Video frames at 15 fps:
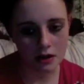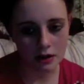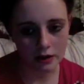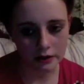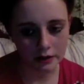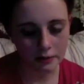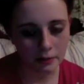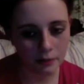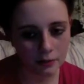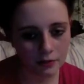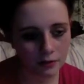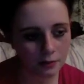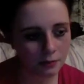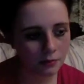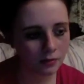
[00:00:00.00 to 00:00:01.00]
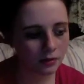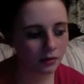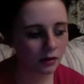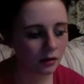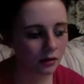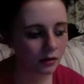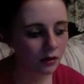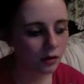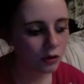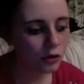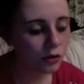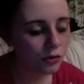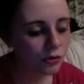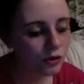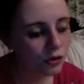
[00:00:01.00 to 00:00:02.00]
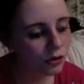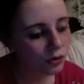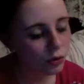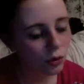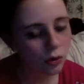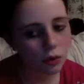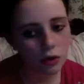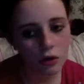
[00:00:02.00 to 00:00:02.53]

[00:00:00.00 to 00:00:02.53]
And they post them and, like, you just got